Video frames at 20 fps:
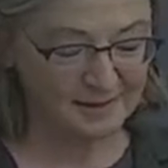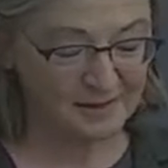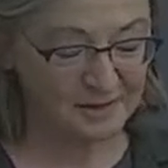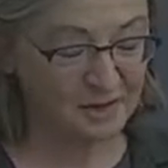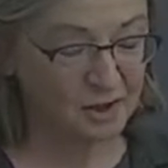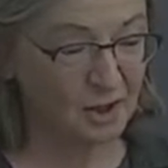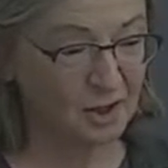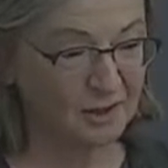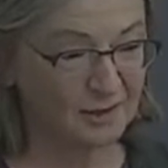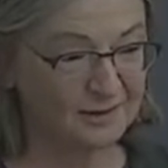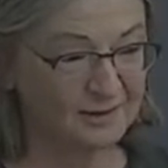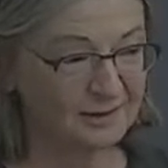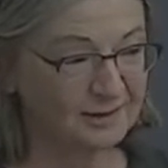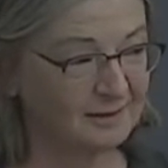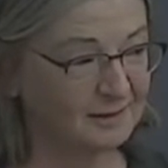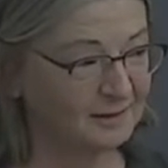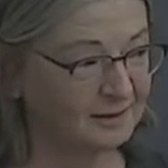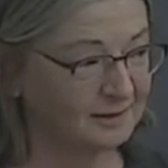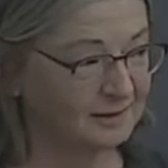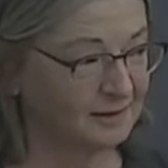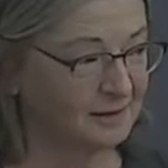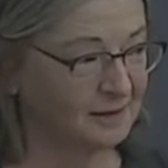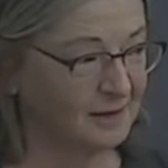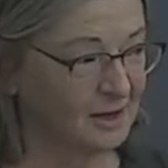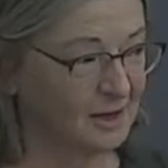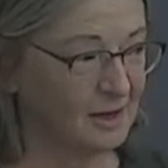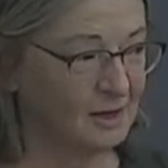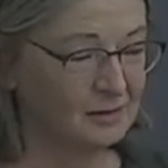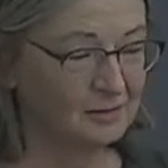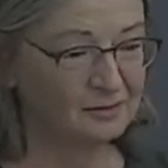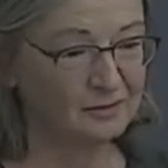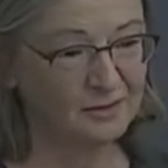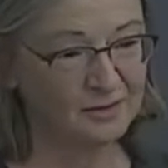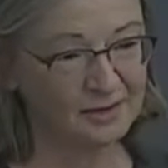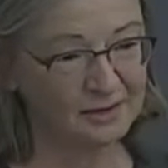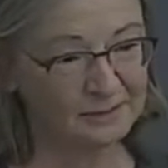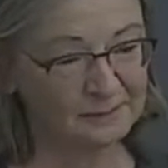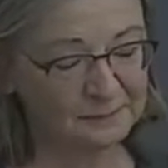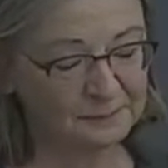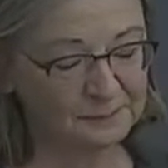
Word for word: It's called Of.